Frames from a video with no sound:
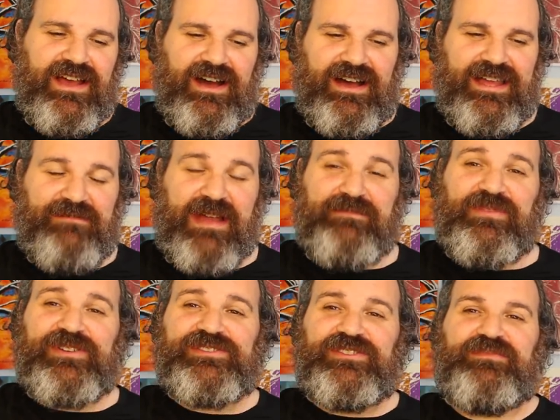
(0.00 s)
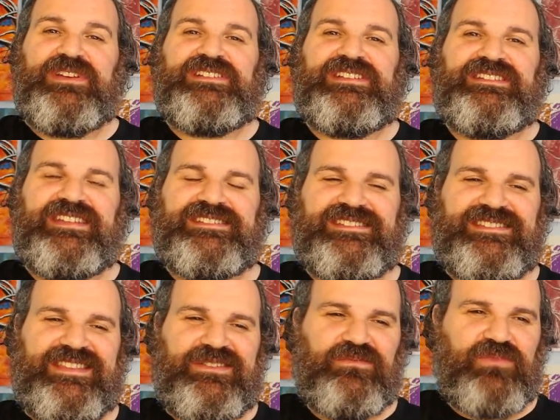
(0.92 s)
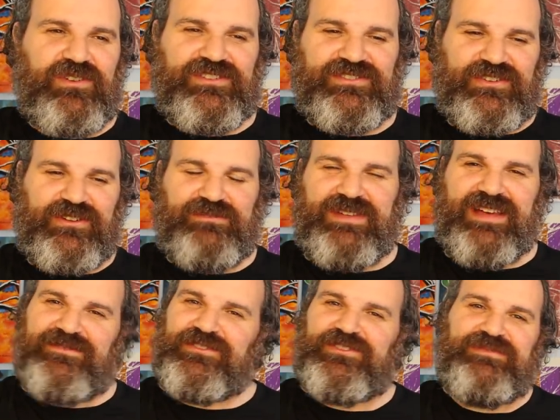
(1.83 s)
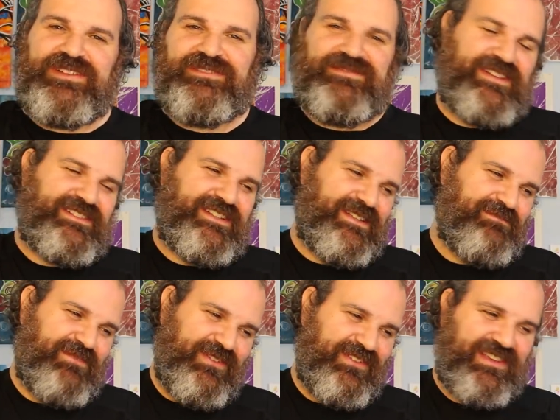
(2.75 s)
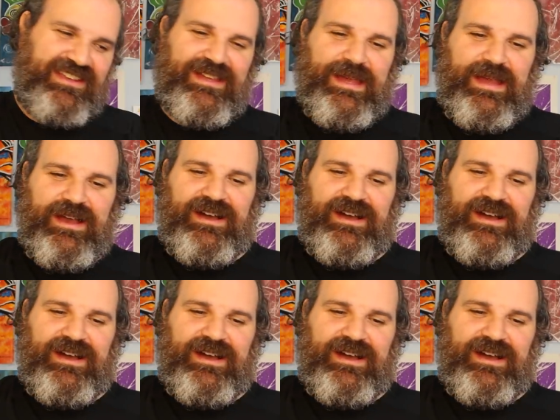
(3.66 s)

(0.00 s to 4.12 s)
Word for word: Uh, in my personal opinion, this is the worst term ever to be invented in music.